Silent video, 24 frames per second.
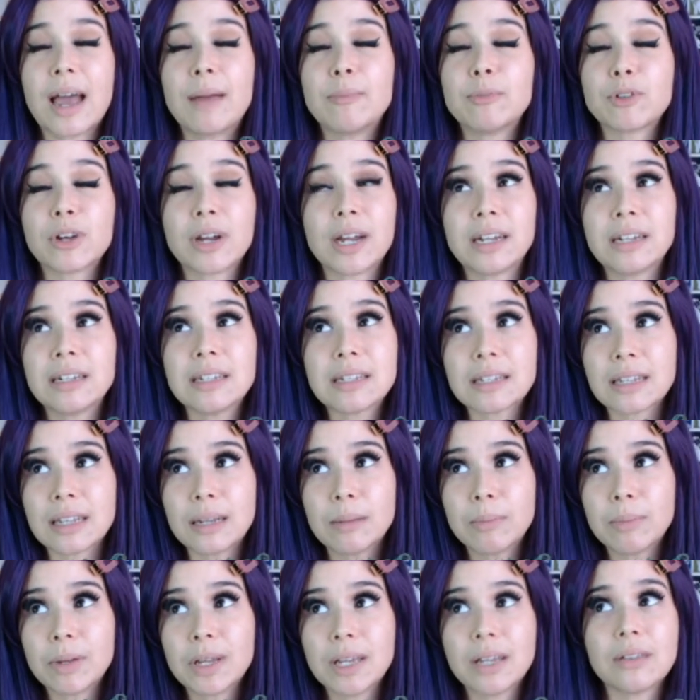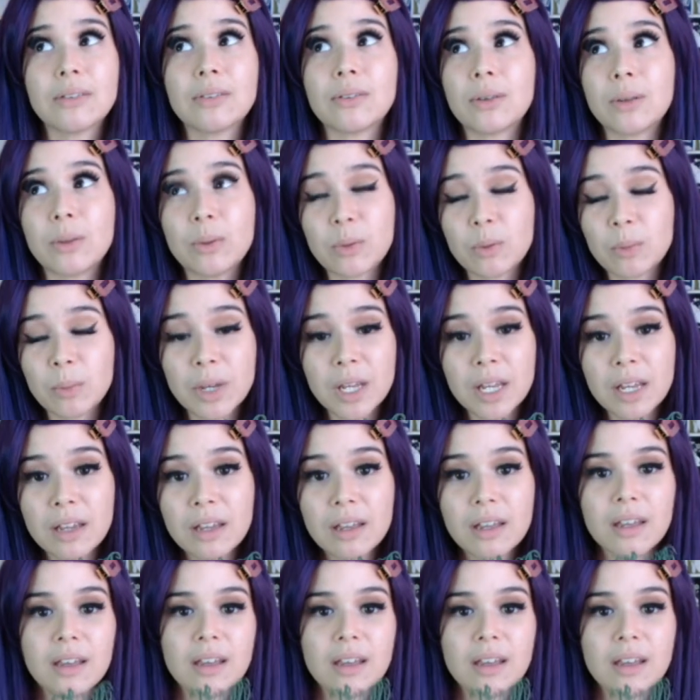I'm trying to sleep, excuse me.